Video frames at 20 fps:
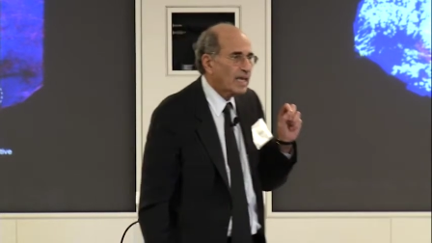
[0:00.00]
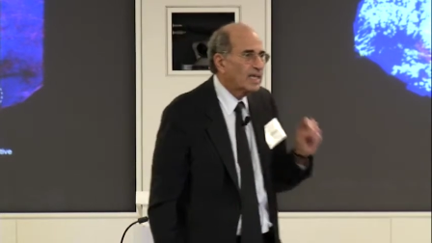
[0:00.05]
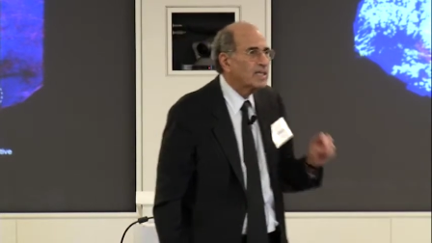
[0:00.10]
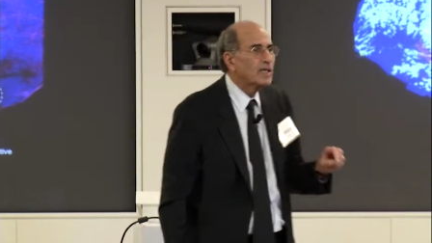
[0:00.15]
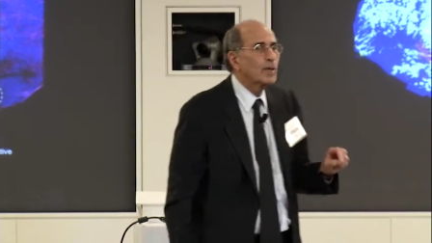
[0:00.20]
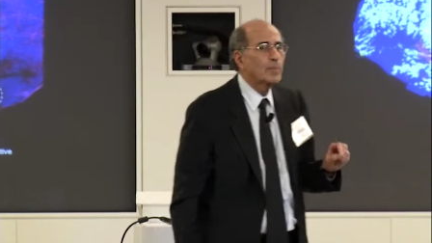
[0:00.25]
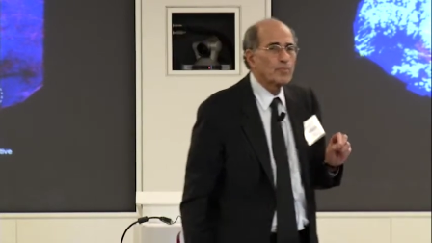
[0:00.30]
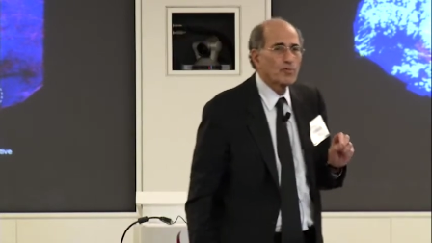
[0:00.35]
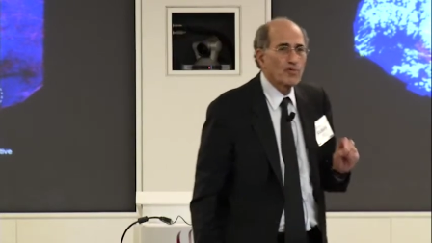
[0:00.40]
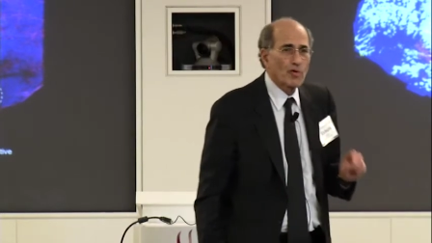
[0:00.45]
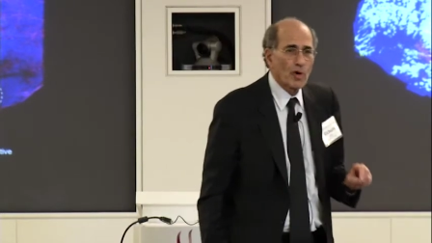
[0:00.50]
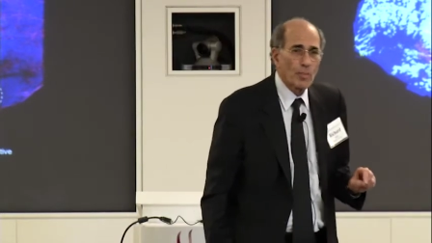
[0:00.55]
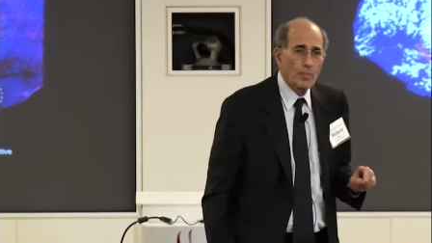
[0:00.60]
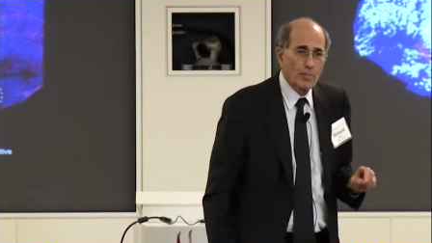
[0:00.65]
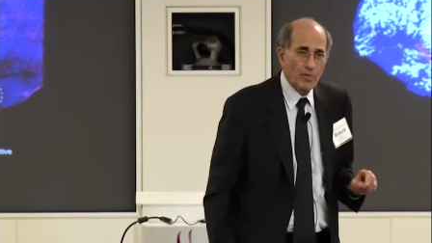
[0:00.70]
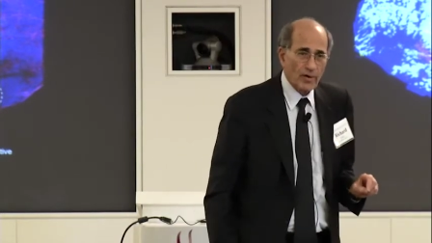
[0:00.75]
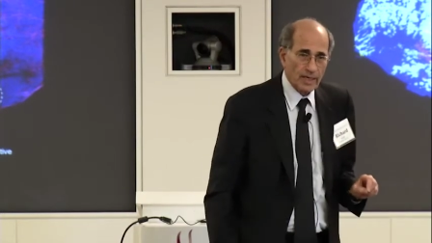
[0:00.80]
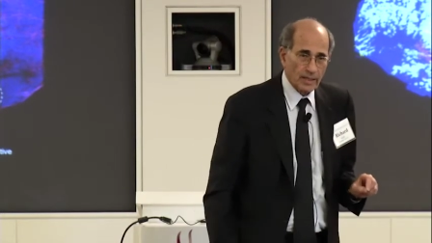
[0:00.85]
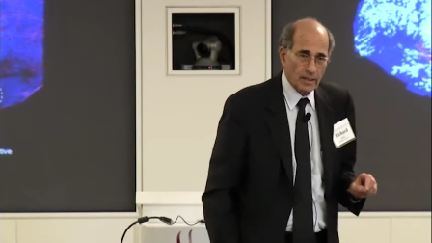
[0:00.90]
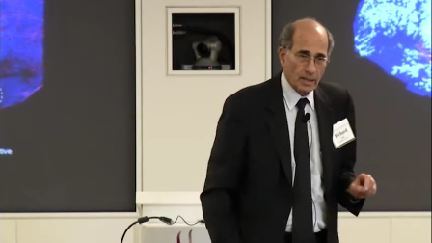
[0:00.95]

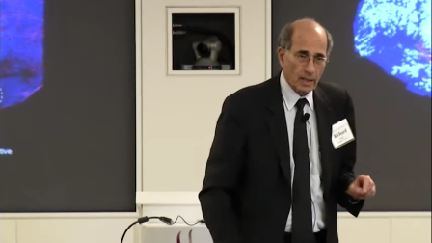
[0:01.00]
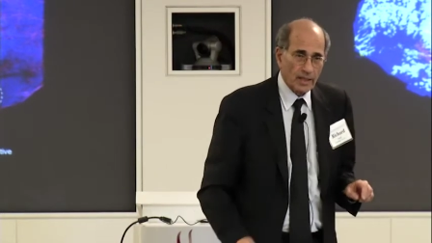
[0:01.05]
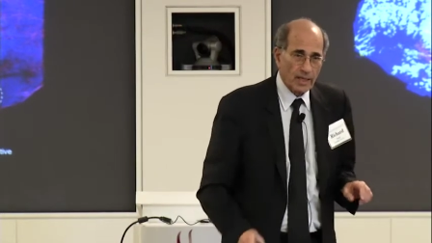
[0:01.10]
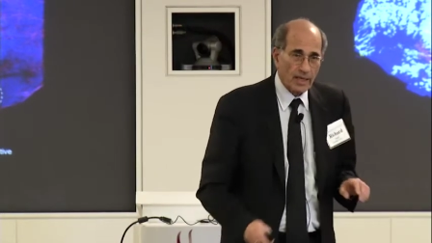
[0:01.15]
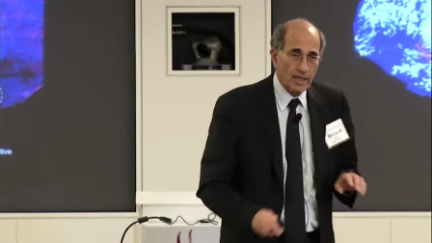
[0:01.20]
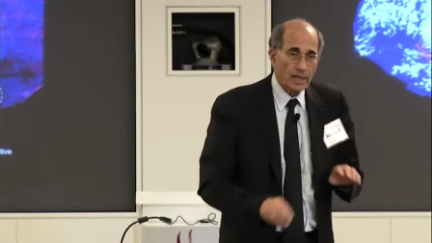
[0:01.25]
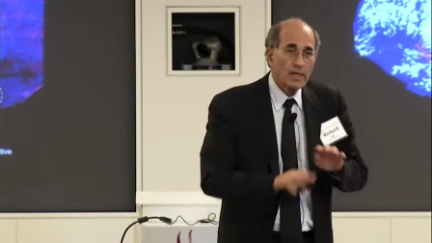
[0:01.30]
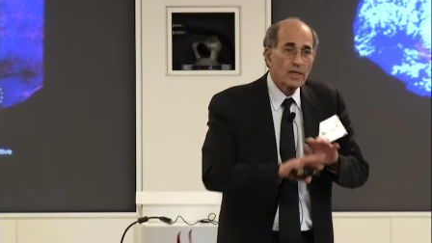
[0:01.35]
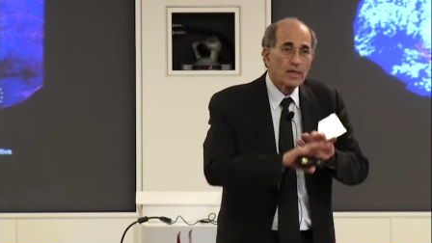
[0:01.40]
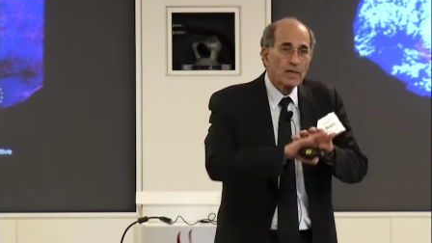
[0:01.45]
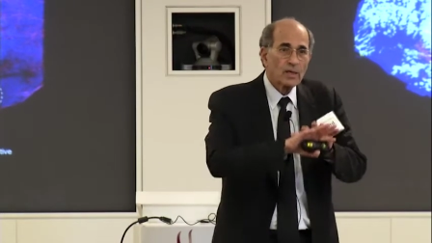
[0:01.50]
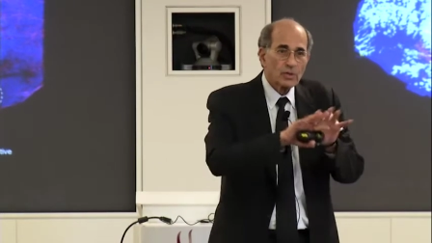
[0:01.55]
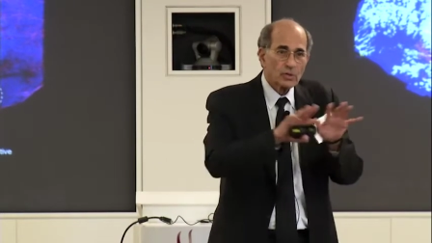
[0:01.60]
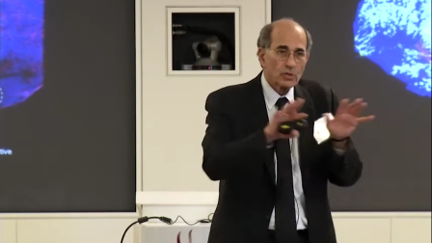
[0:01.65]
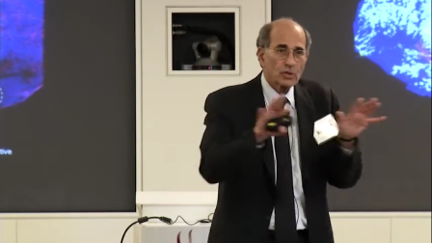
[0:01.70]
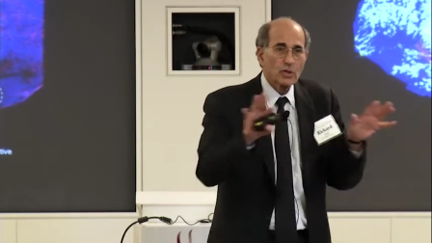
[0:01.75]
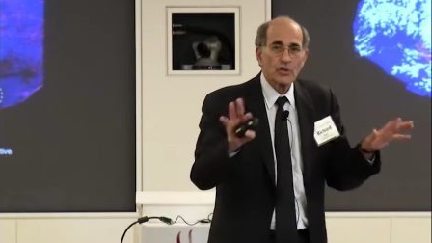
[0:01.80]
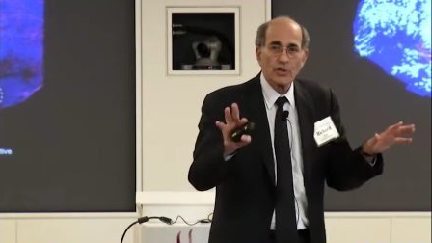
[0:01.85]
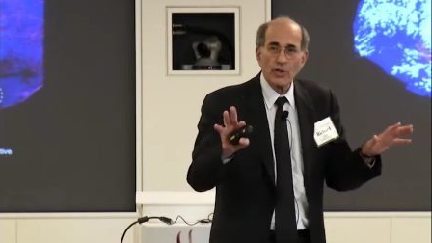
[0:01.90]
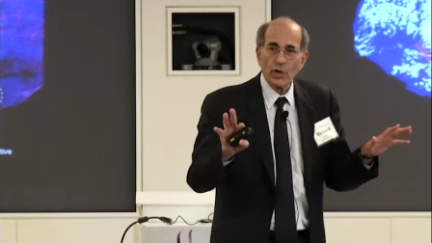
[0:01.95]
inappropriately
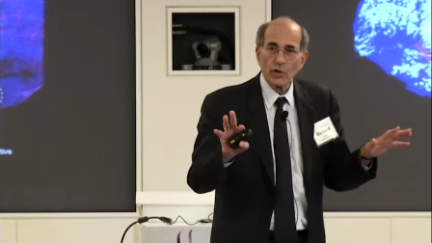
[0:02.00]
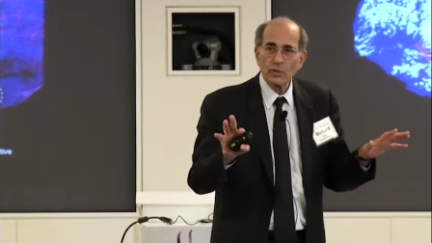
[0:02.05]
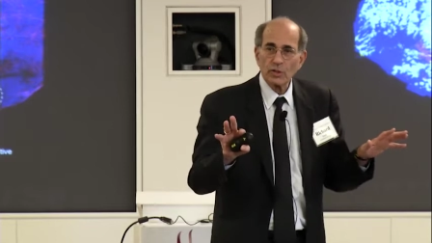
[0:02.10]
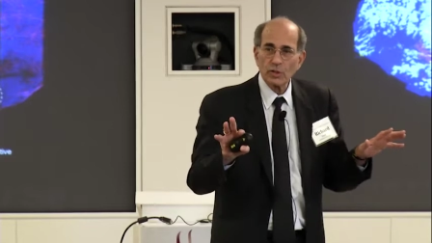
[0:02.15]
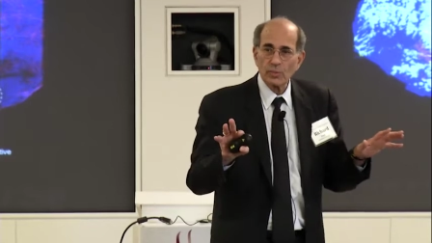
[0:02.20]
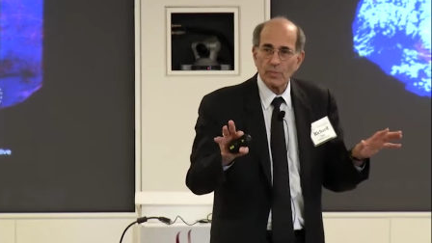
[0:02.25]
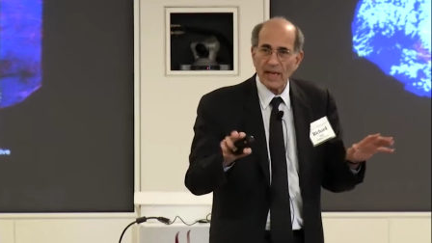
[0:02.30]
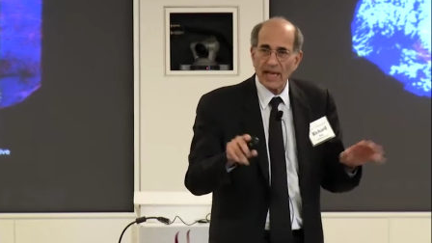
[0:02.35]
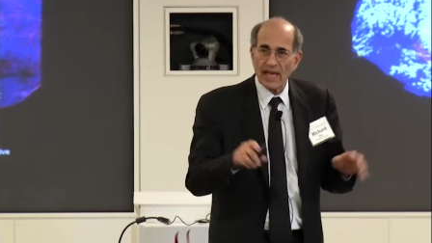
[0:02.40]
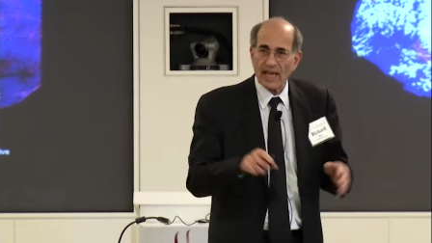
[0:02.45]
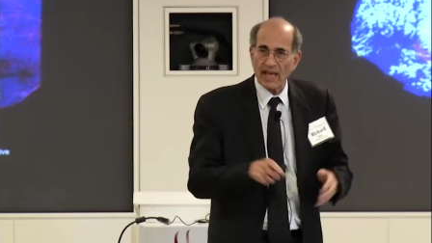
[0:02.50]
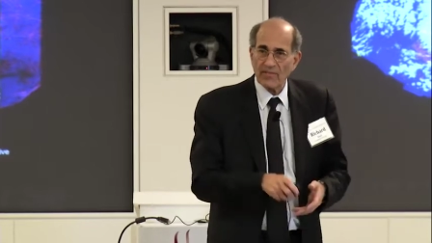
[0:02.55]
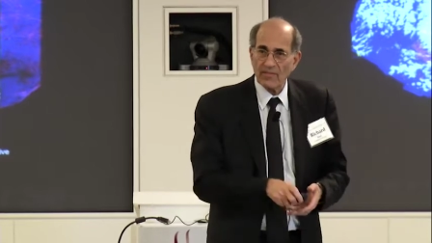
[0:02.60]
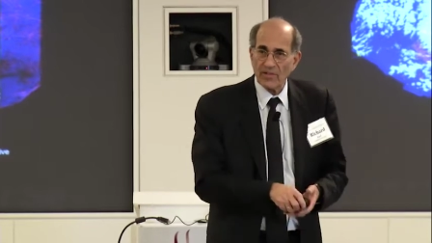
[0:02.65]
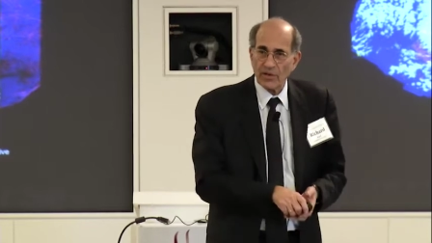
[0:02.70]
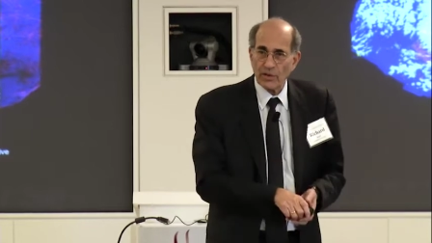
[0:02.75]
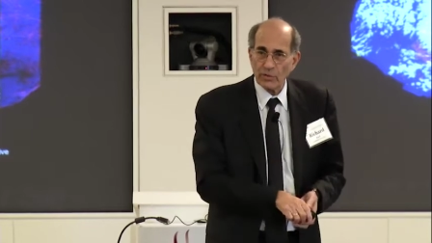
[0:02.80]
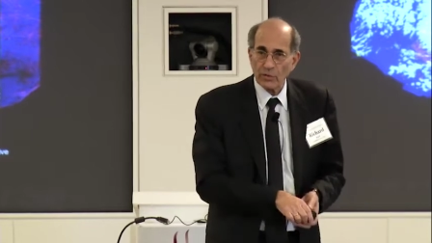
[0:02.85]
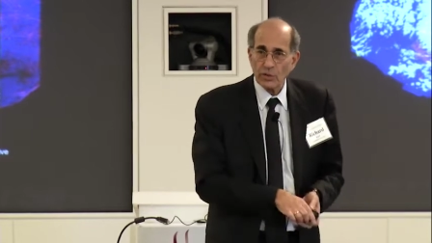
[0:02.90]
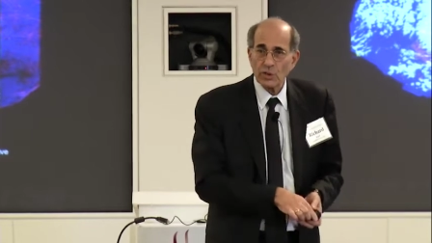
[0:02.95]
to those
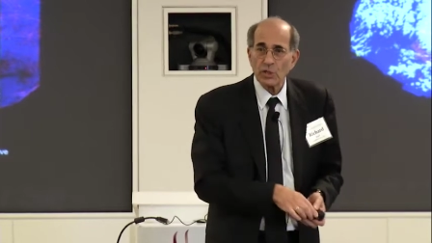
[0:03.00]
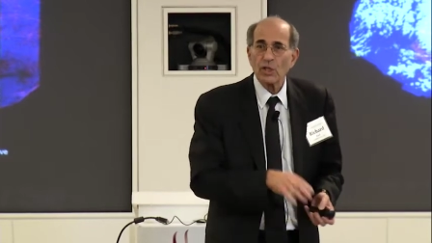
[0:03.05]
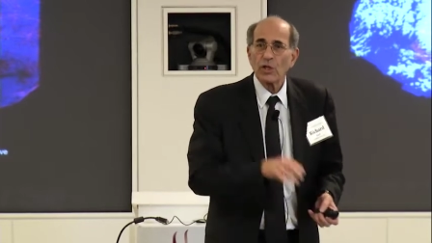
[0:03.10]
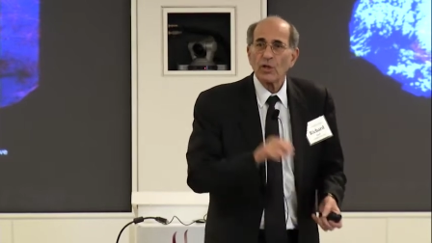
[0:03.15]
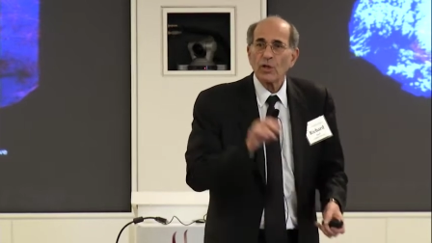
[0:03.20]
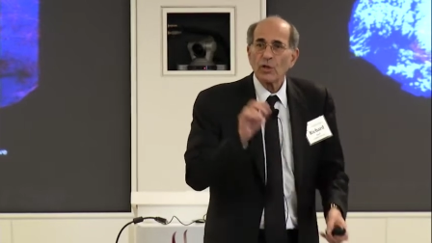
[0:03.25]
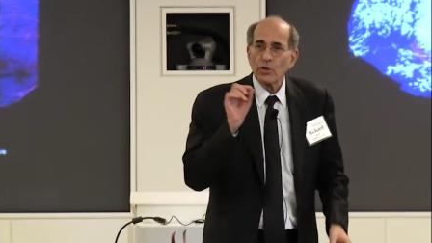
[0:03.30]
behaviors.